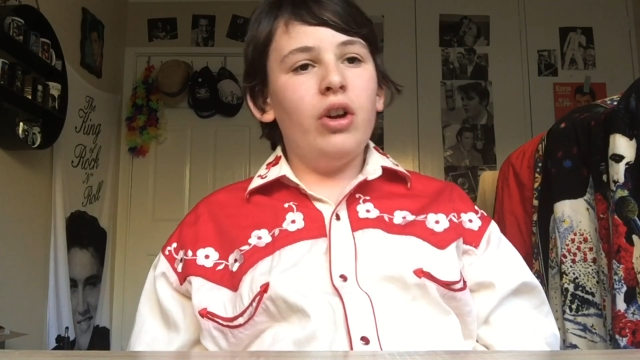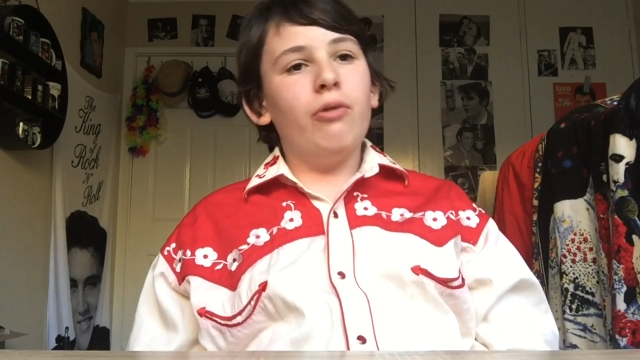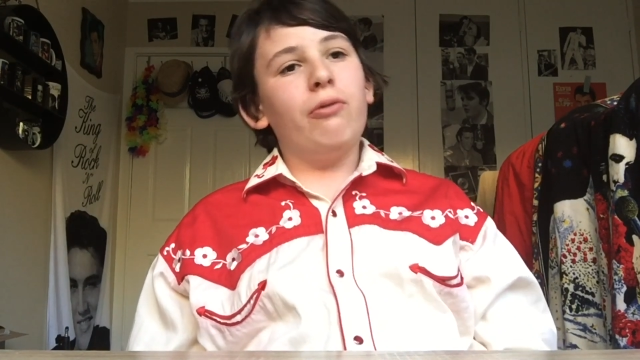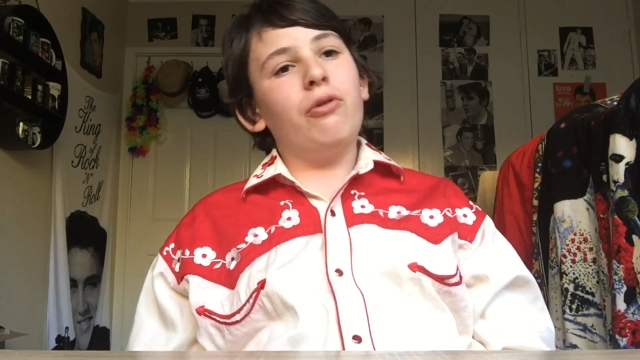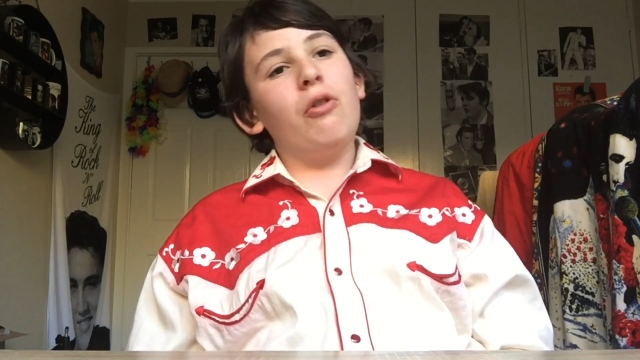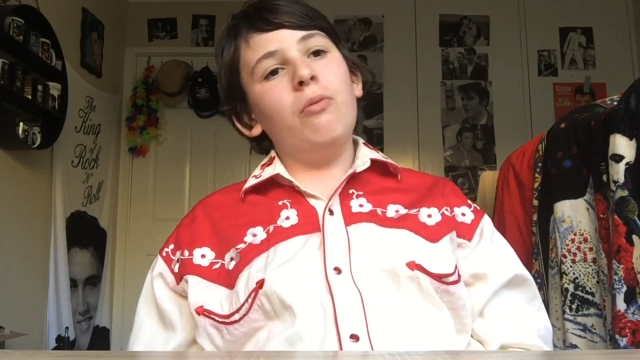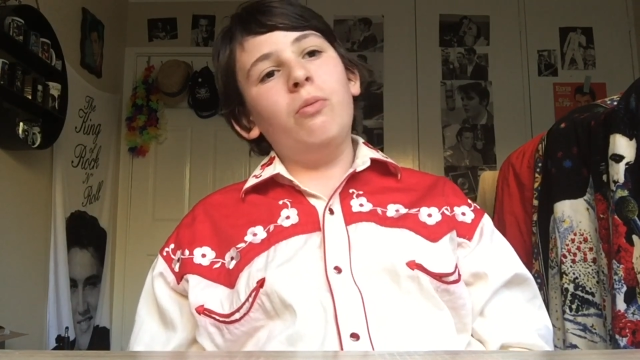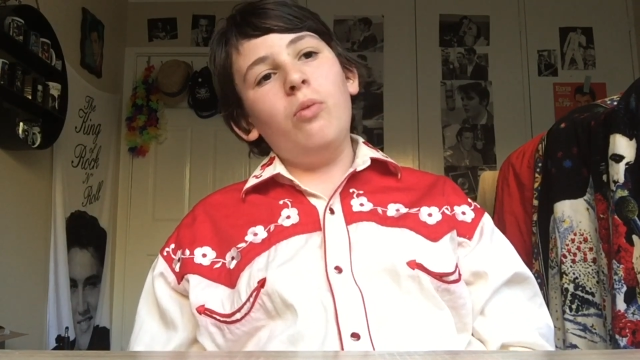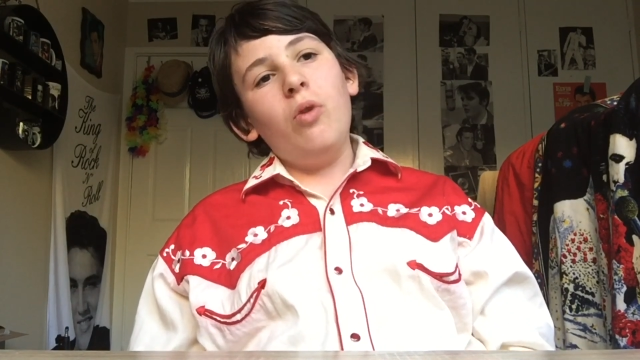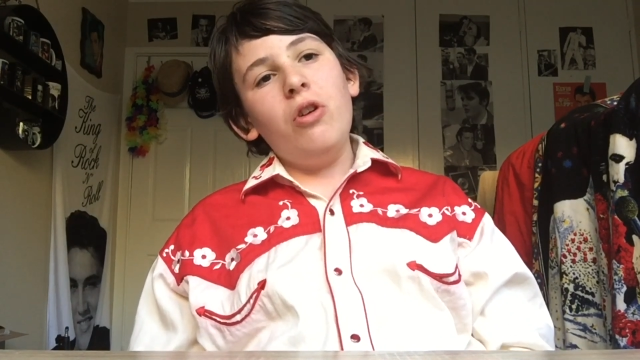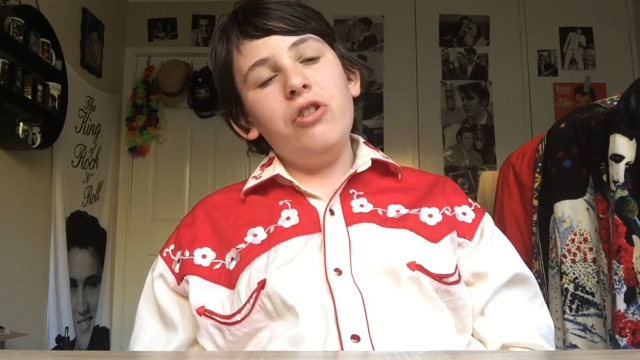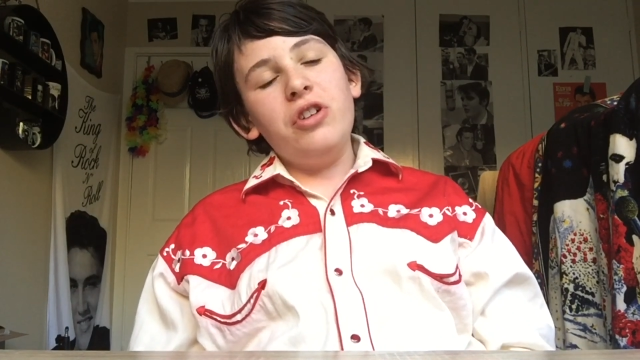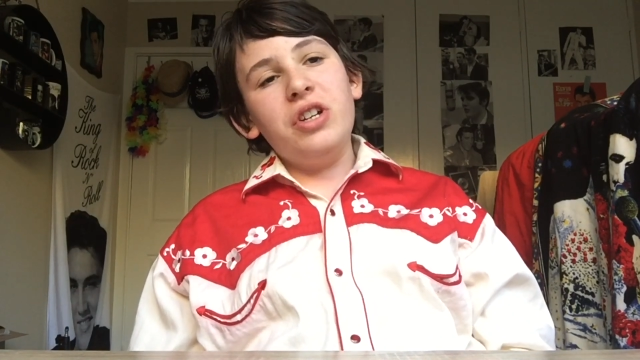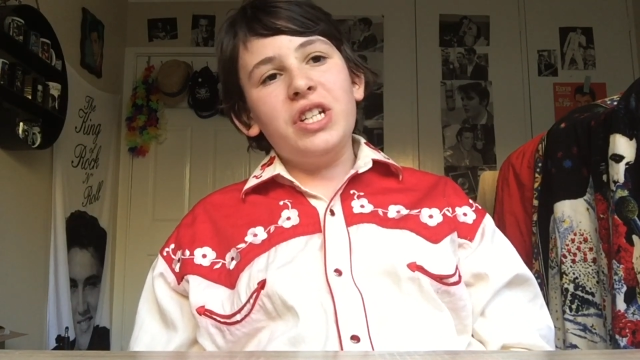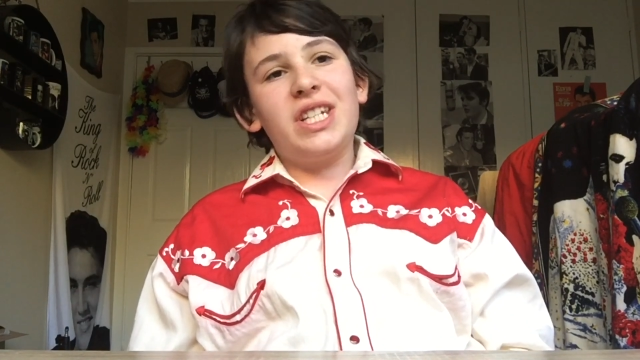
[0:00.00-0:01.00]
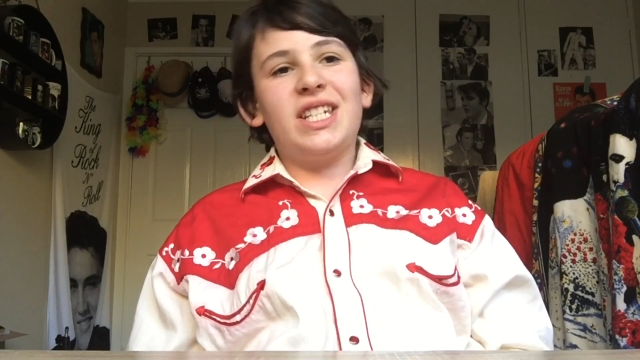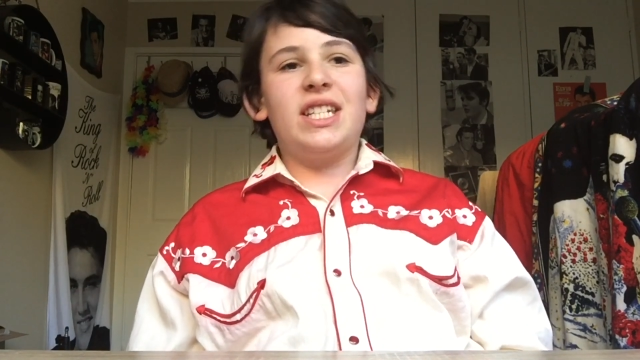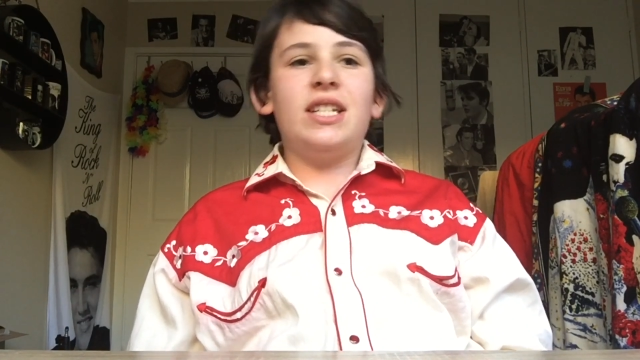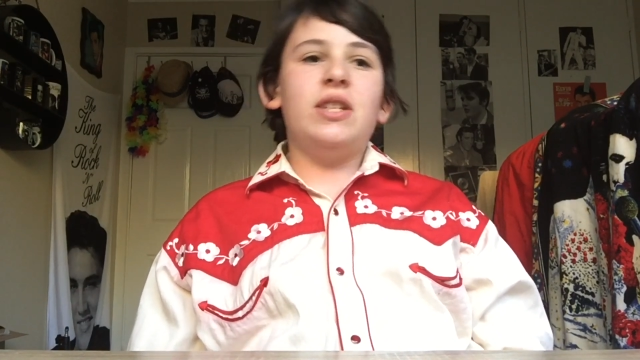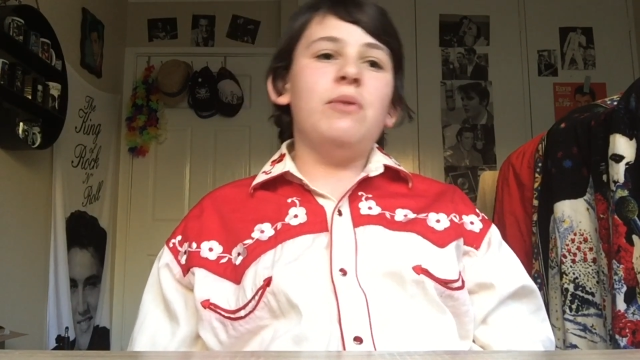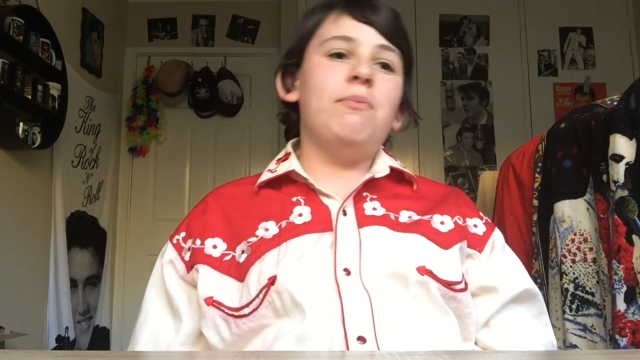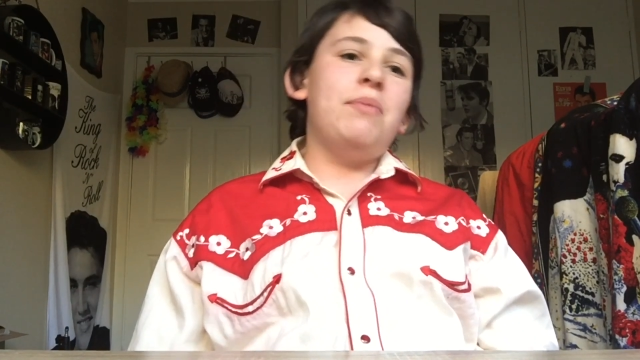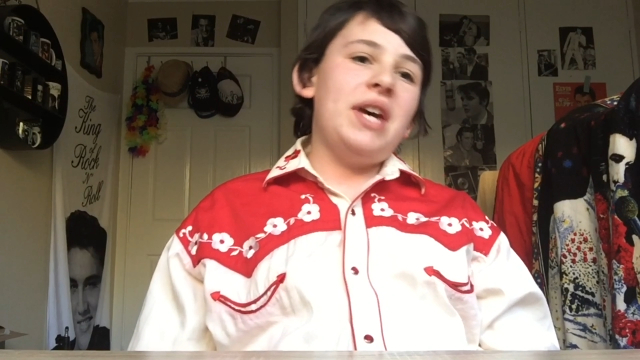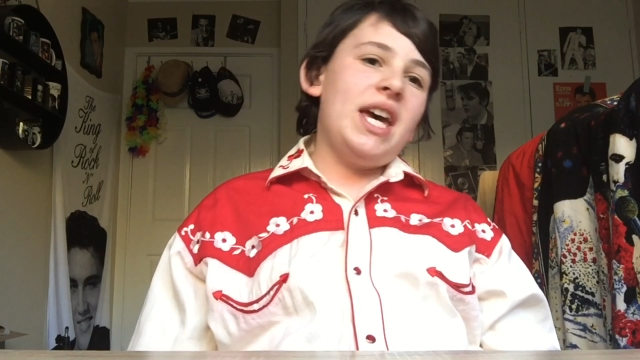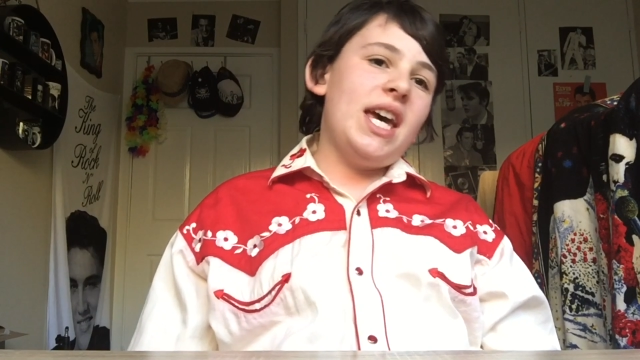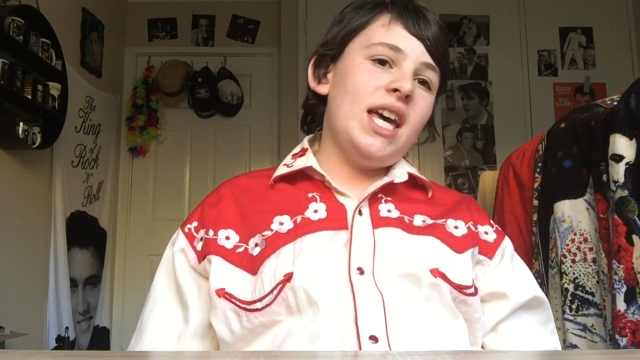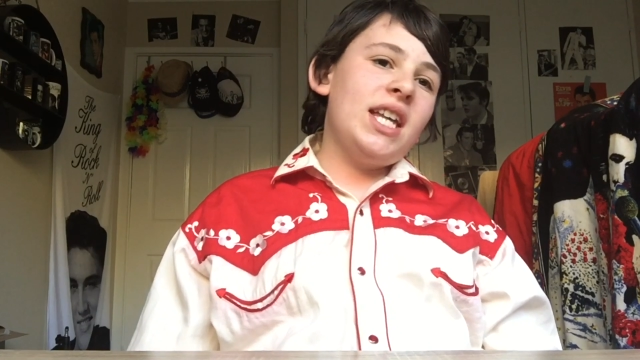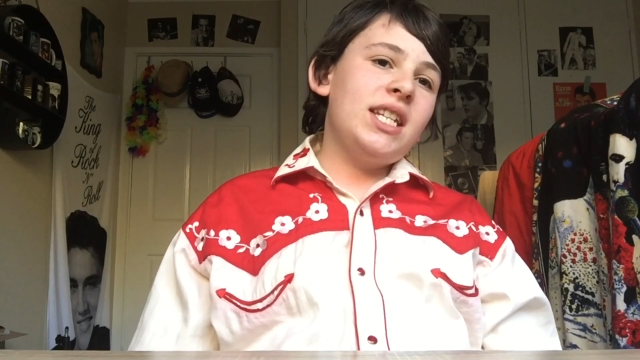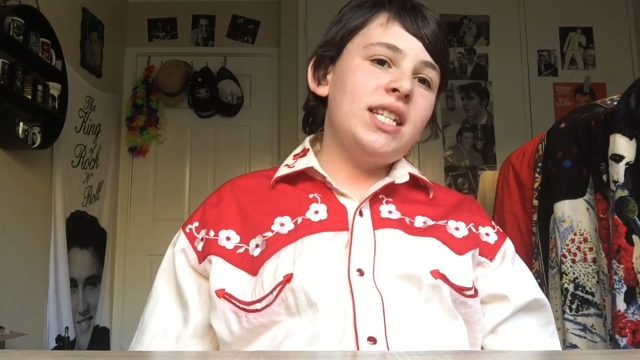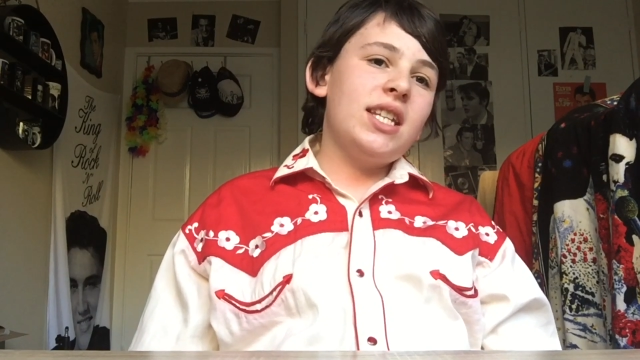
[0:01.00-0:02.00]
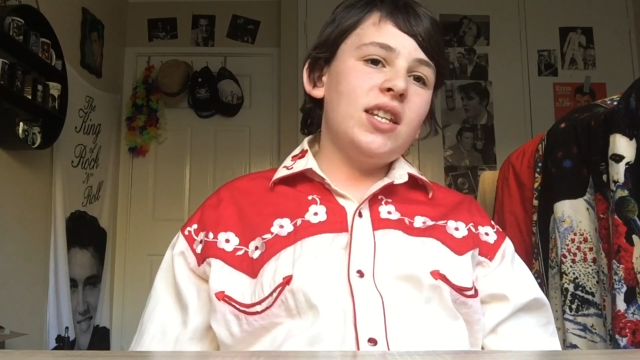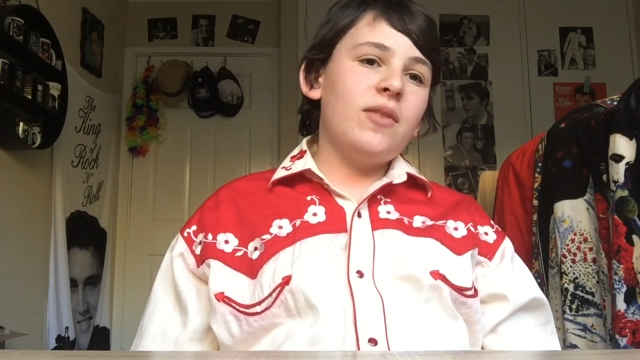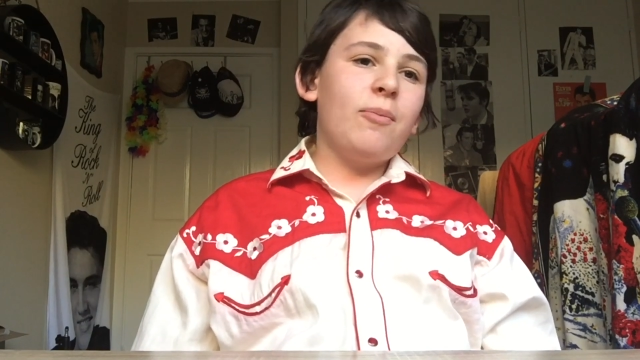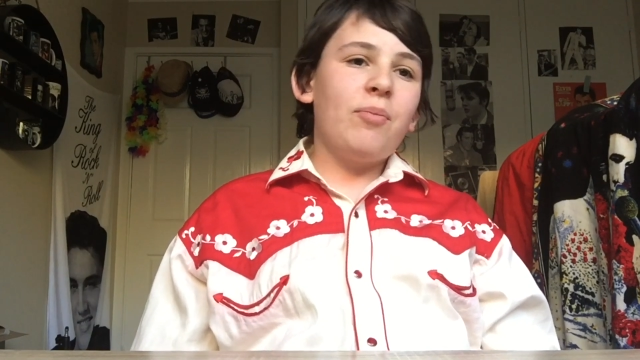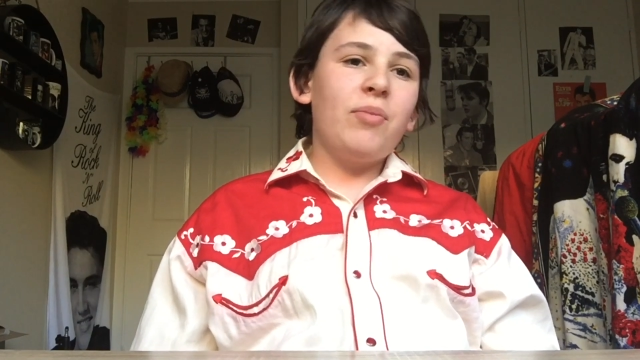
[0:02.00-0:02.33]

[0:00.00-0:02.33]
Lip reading: from worst to best.